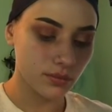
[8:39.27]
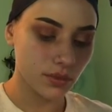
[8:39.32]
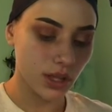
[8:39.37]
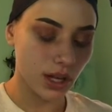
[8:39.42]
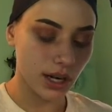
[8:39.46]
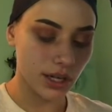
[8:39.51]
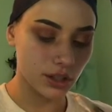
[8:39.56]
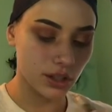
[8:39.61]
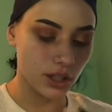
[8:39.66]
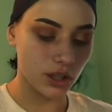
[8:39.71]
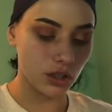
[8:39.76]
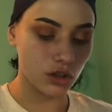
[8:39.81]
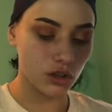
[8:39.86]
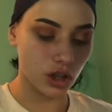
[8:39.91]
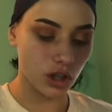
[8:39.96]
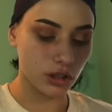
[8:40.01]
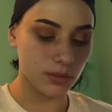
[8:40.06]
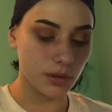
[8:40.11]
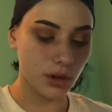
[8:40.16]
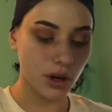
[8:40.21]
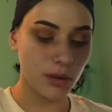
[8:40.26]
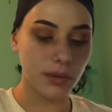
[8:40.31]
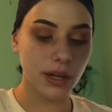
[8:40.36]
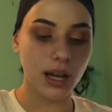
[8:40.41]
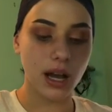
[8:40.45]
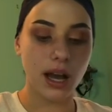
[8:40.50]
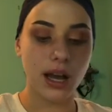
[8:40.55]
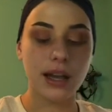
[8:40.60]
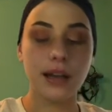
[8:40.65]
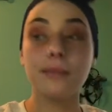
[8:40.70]
that I just put on my
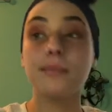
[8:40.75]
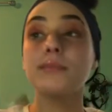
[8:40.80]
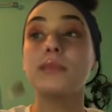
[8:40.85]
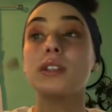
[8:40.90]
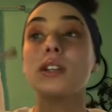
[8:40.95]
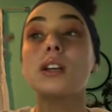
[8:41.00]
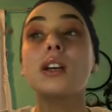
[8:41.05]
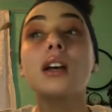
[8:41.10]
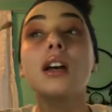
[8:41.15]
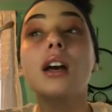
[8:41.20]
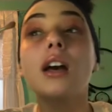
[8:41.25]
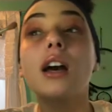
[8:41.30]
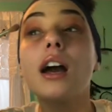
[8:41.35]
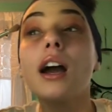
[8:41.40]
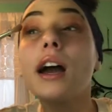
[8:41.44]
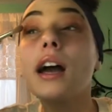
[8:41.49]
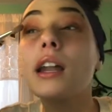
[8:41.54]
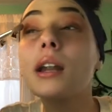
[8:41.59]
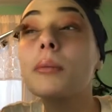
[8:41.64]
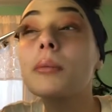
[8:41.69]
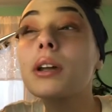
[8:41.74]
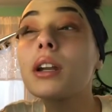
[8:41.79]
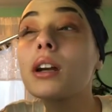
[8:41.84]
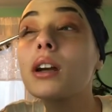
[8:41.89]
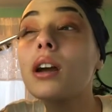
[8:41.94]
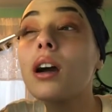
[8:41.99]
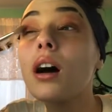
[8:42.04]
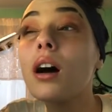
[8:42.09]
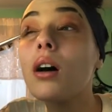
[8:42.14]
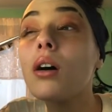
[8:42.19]
eye. And I'm going to
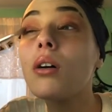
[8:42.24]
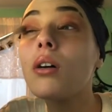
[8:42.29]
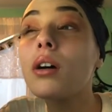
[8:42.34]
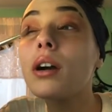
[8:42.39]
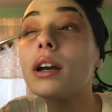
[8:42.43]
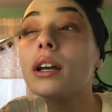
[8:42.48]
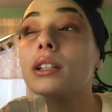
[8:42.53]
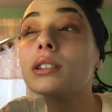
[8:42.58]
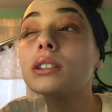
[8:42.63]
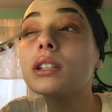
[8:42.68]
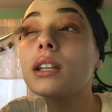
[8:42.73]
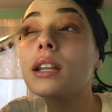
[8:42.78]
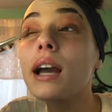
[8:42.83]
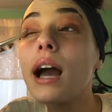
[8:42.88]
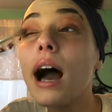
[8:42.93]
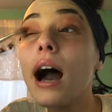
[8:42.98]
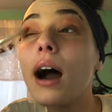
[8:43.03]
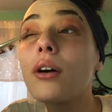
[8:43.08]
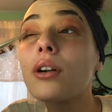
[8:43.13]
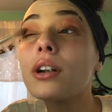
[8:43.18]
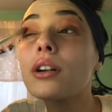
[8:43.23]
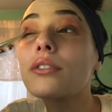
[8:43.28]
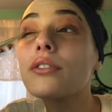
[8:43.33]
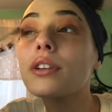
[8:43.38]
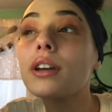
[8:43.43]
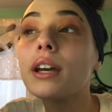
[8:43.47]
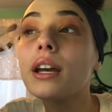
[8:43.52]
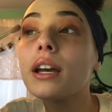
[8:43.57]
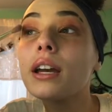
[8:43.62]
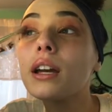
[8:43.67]
go into the outer
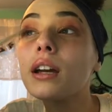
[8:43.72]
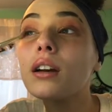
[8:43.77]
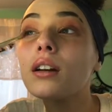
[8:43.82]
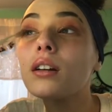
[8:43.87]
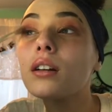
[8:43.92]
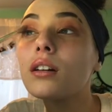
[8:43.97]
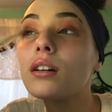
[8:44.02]
V.